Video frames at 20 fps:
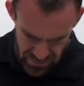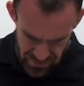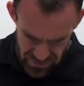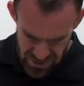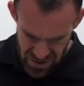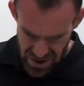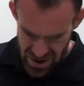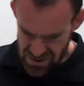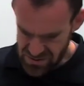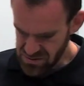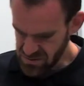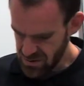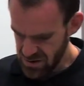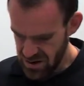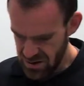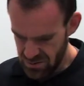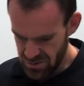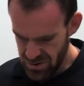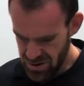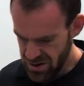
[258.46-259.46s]
That's what
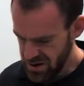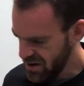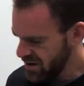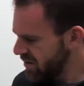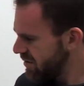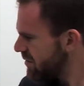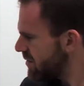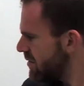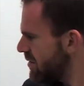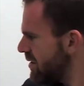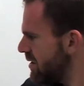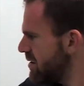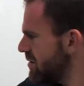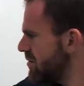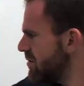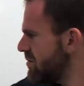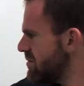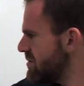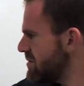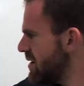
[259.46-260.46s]
I wanted. I knew
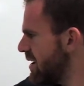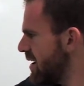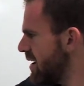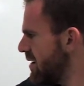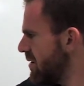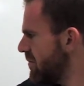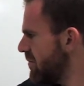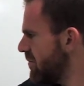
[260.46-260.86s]
it was a.